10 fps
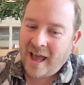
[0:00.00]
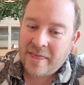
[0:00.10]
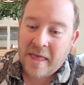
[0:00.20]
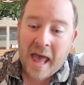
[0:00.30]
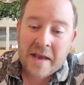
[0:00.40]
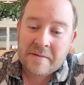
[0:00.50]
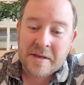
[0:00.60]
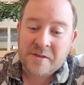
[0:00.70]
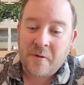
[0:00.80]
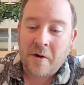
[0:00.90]
And that,
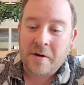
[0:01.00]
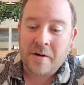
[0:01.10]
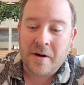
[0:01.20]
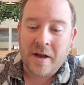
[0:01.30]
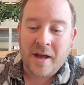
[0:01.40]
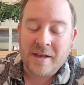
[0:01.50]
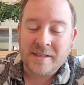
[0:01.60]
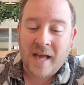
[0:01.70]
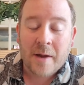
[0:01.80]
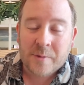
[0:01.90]
as far
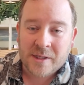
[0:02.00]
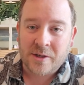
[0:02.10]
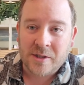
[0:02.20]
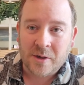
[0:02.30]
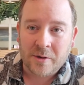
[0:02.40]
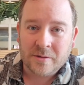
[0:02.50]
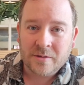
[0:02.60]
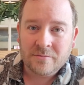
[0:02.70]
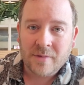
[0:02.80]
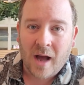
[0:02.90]
as I was
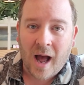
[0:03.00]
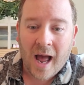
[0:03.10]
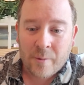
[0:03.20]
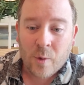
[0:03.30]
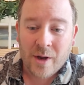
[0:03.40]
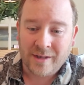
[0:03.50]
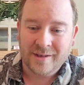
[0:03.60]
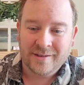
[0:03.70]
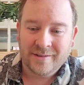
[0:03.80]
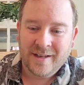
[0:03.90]
concerned, I
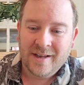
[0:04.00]
would.